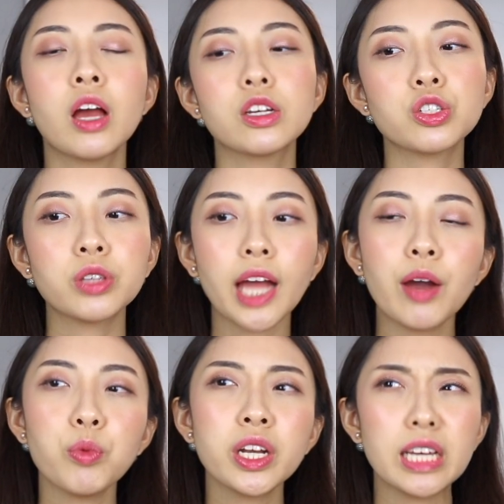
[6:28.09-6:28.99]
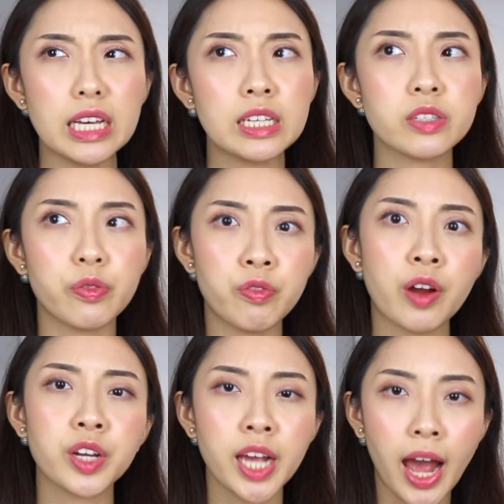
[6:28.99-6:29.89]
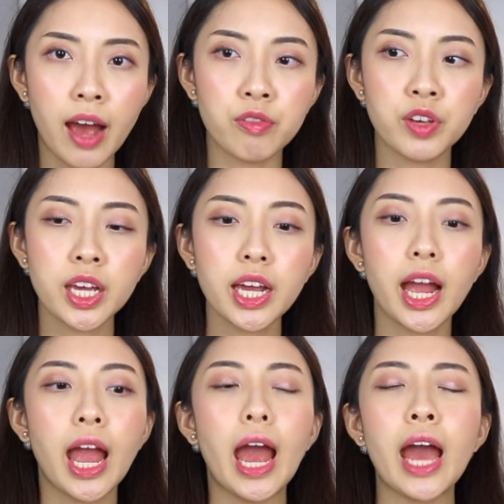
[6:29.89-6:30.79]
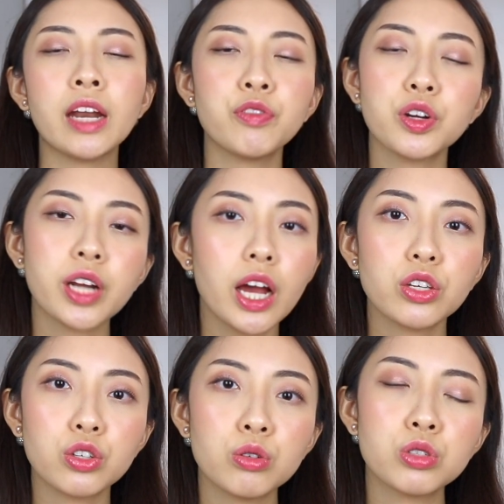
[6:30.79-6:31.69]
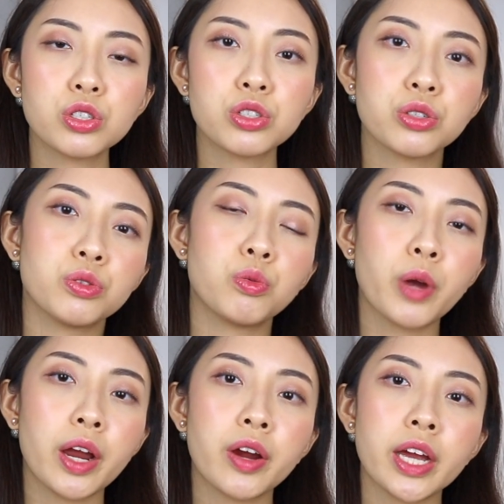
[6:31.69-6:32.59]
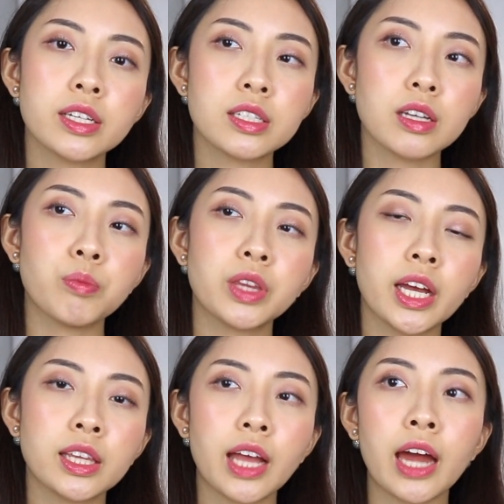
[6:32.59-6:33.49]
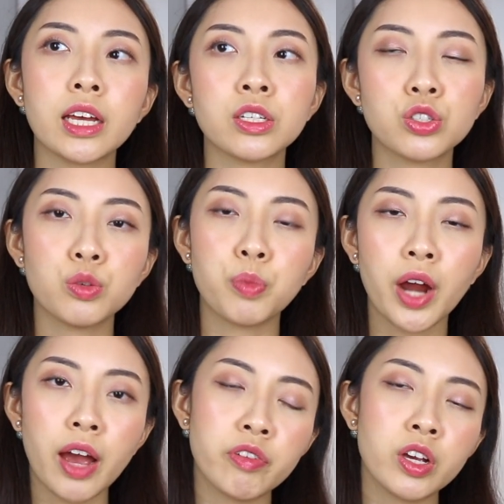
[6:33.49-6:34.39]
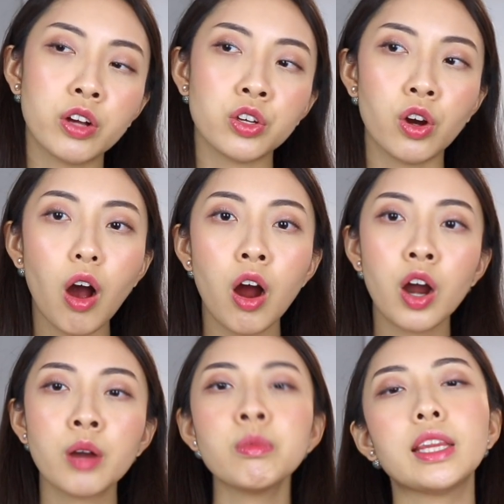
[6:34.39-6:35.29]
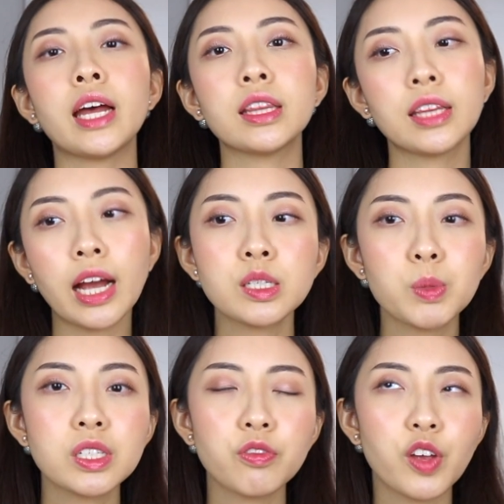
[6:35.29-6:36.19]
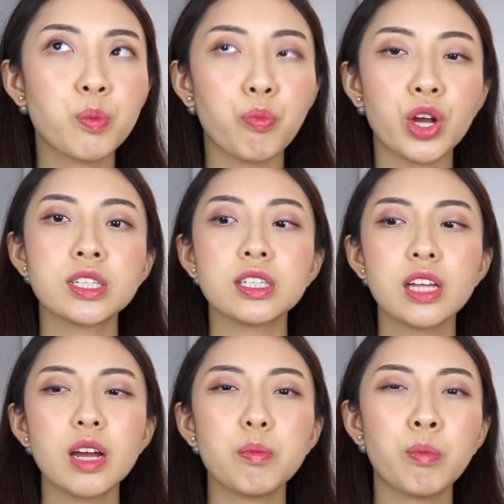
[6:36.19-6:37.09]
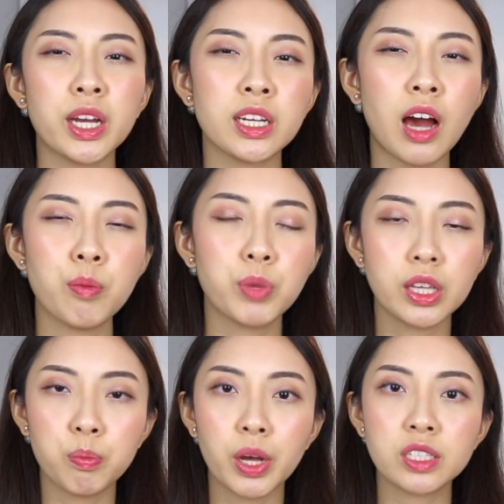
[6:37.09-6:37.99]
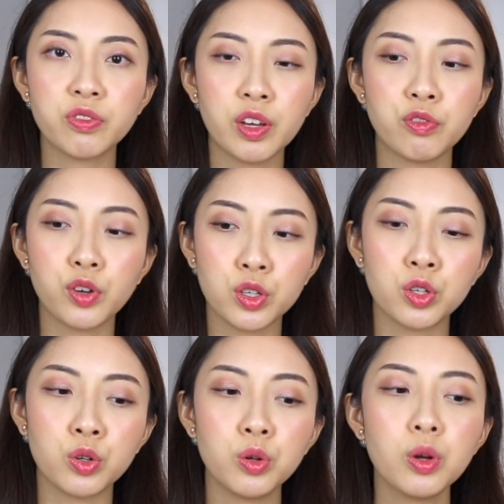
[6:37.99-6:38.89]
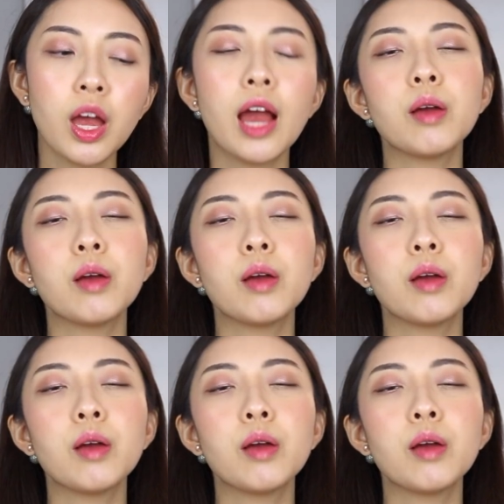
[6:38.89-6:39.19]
So that one is very heavy and if you're not used to wearing something that is super heavy on your arm, then that specific bracelet might not be the best fit for you.